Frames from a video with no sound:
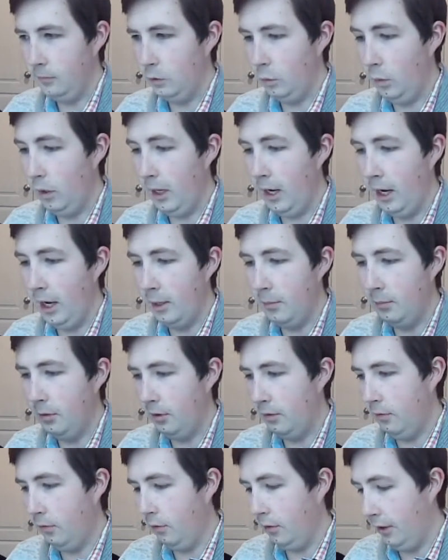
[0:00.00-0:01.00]
what a
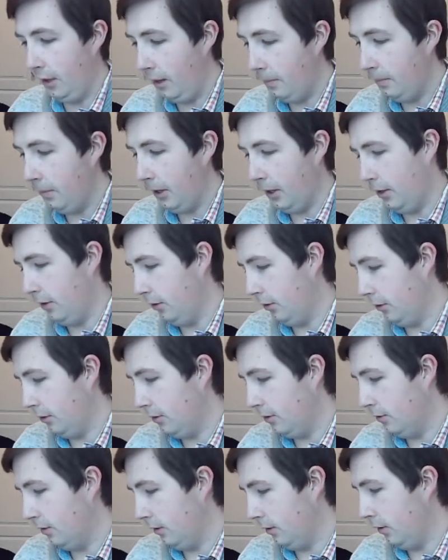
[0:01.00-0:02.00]
handbook for the Empire
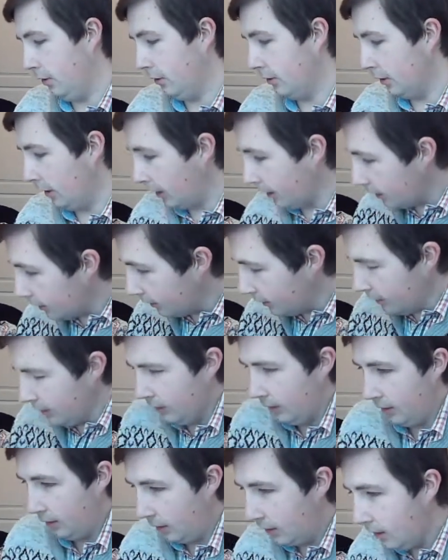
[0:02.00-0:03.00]
looks like.
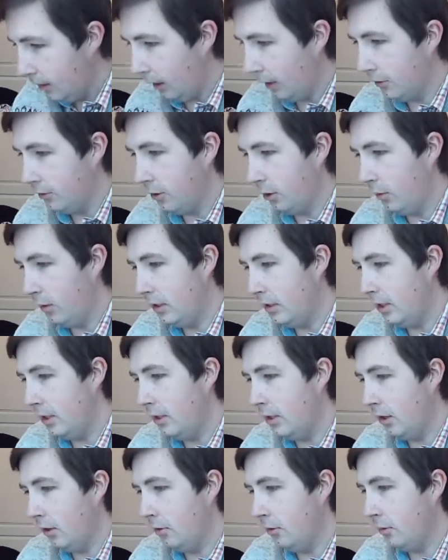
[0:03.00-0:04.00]
And so we
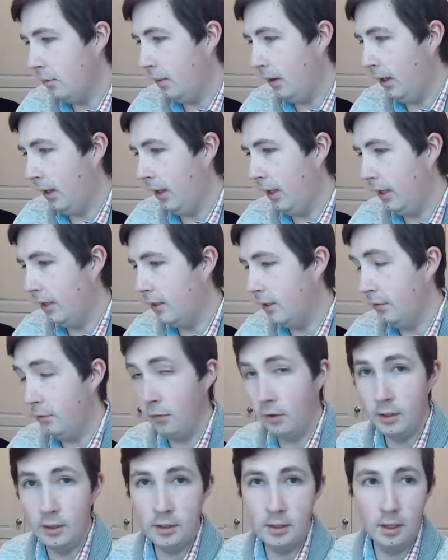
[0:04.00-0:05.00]
see notes by
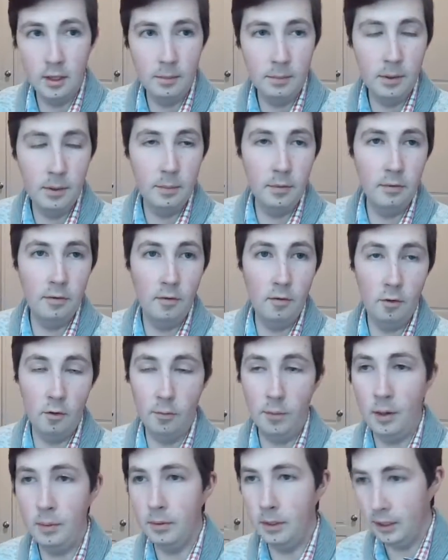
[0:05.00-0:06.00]
different people from the
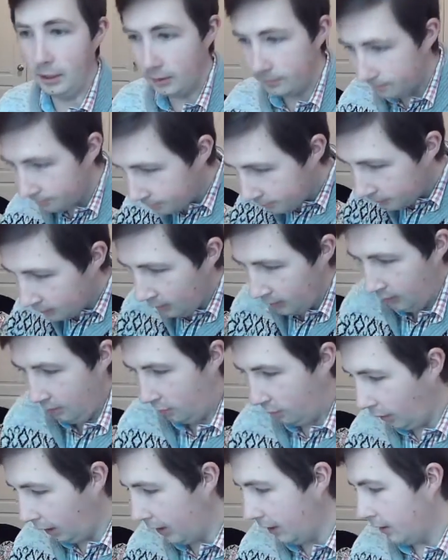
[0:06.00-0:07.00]
Republic,
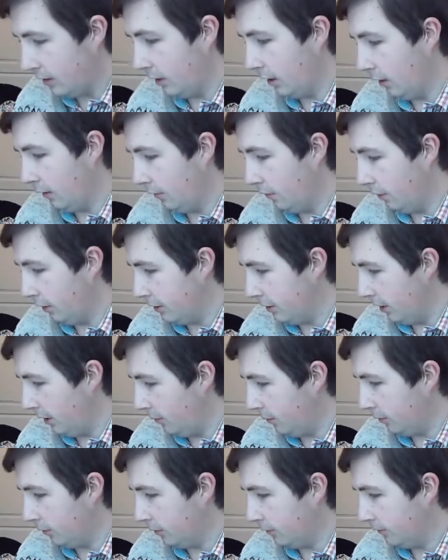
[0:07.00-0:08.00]
right? For
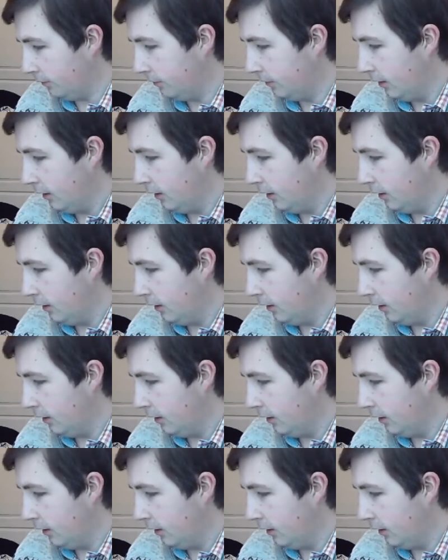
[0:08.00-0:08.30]
example,